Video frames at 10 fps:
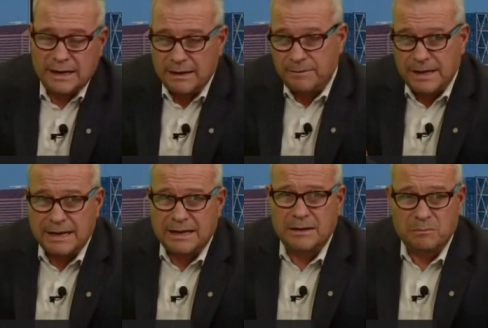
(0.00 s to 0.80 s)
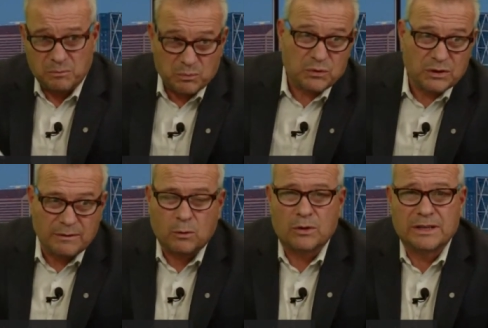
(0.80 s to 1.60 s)
if they can of
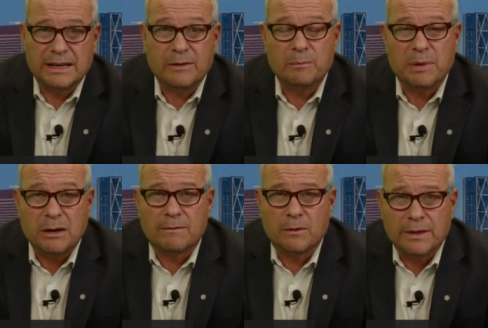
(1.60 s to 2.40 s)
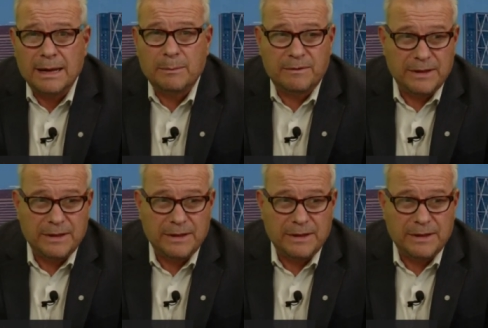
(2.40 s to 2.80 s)
course even better for them if they